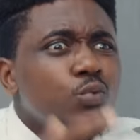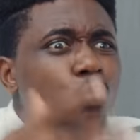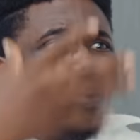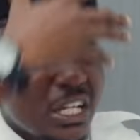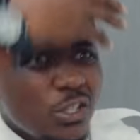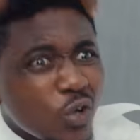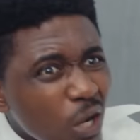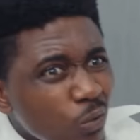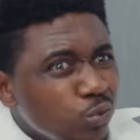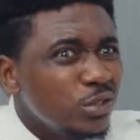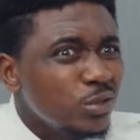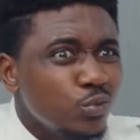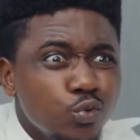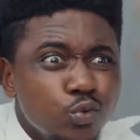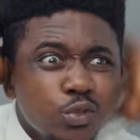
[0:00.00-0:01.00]
Your
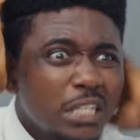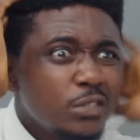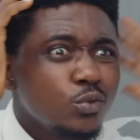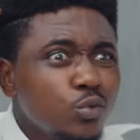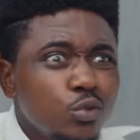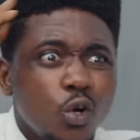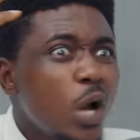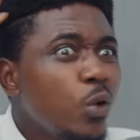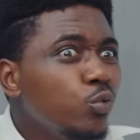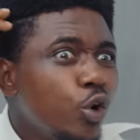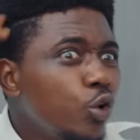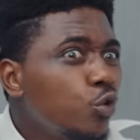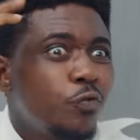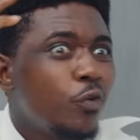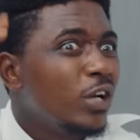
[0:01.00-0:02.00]
hair will
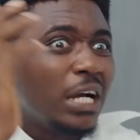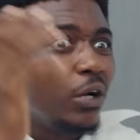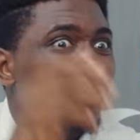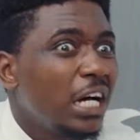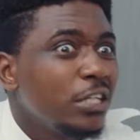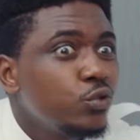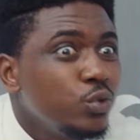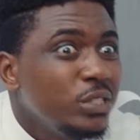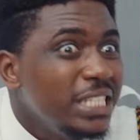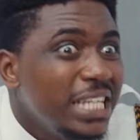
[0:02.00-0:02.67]
not grow for like another 2